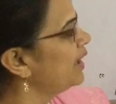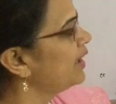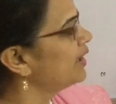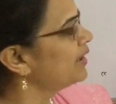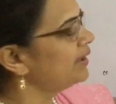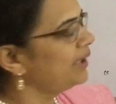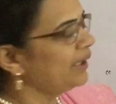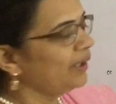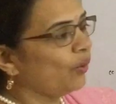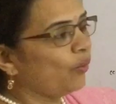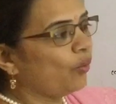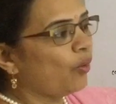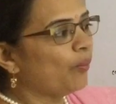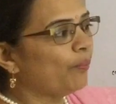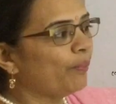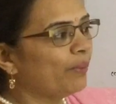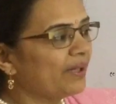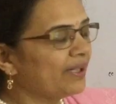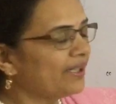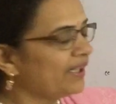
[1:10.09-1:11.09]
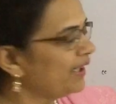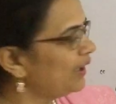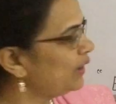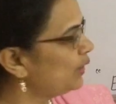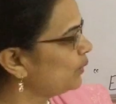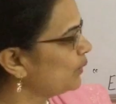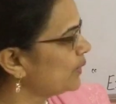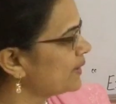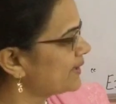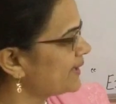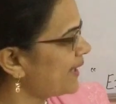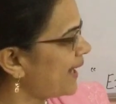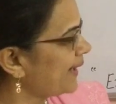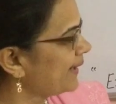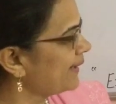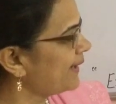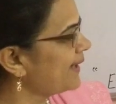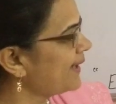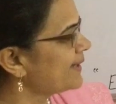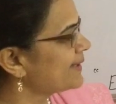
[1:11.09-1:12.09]
They open into a
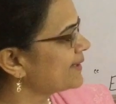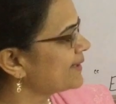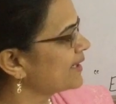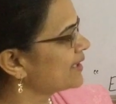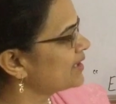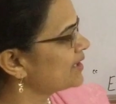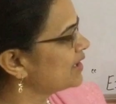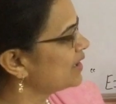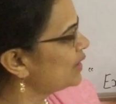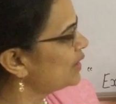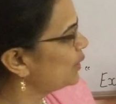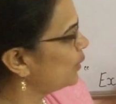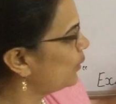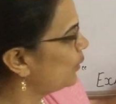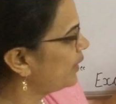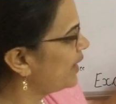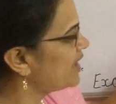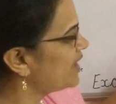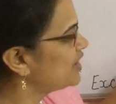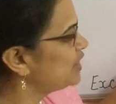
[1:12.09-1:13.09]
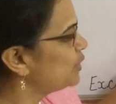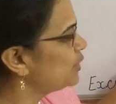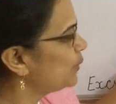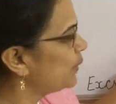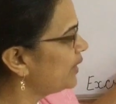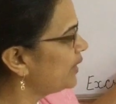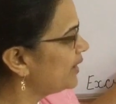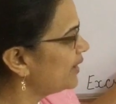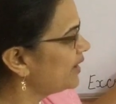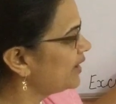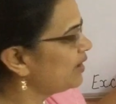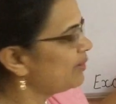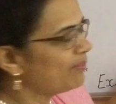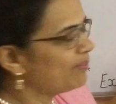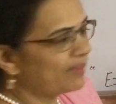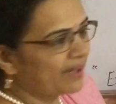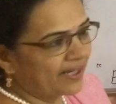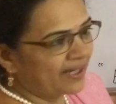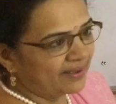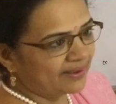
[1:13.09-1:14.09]
sac-like structure known as urinary
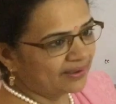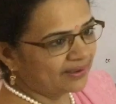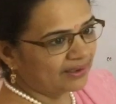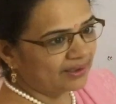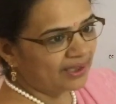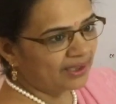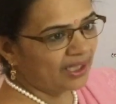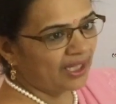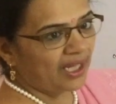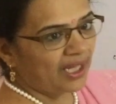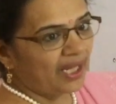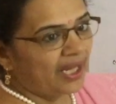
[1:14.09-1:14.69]
bladder.